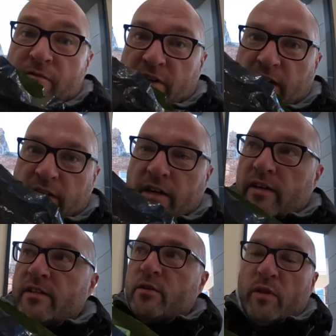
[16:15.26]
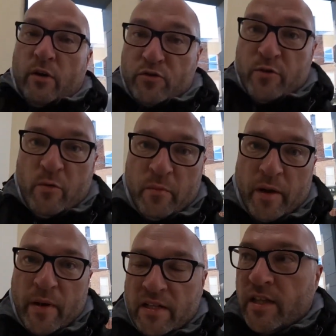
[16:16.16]
everything in here. So we'll go through it when we
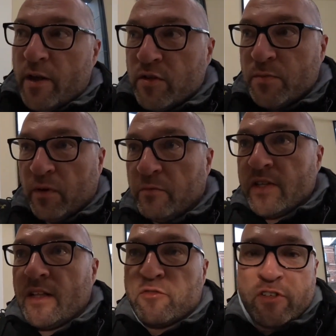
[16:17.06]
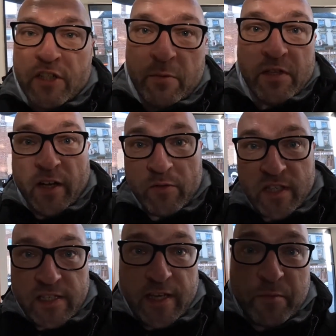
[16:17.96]
get back to the house, but we still have three shops to go, so
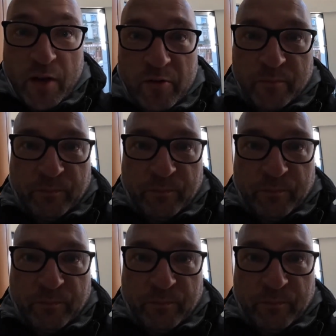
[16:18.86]
let's keep going.